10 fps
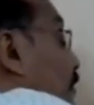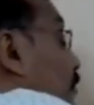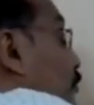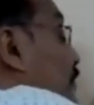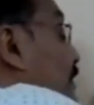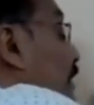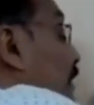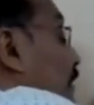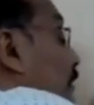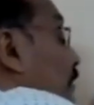
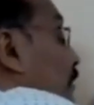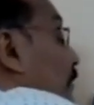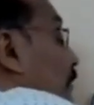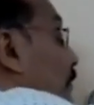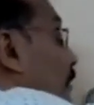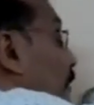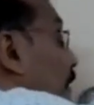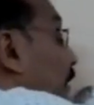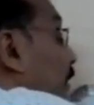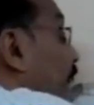user
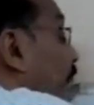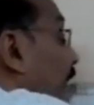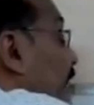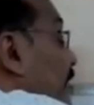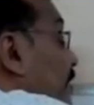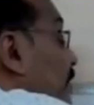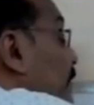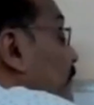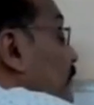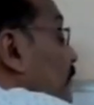defined
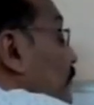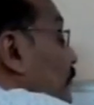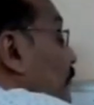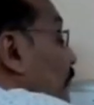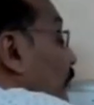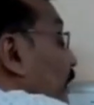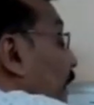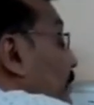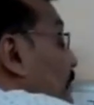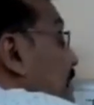
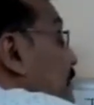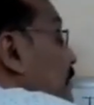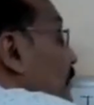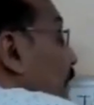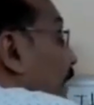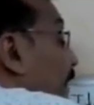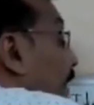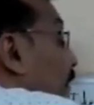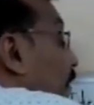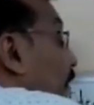names, like
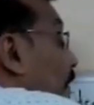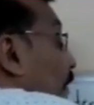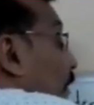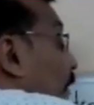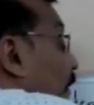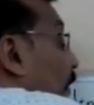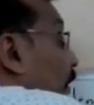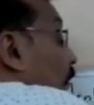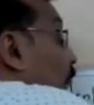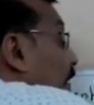that.
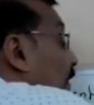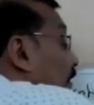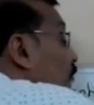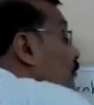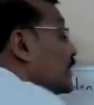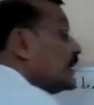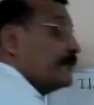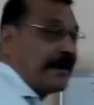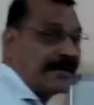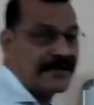What are the user
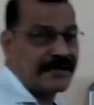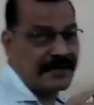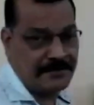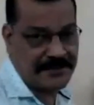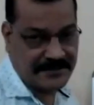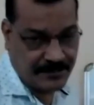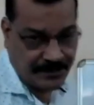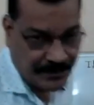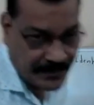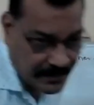defined names?
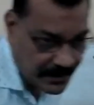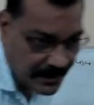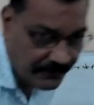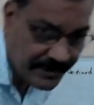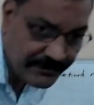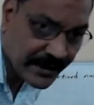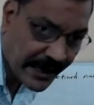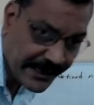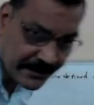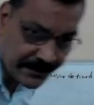When we write a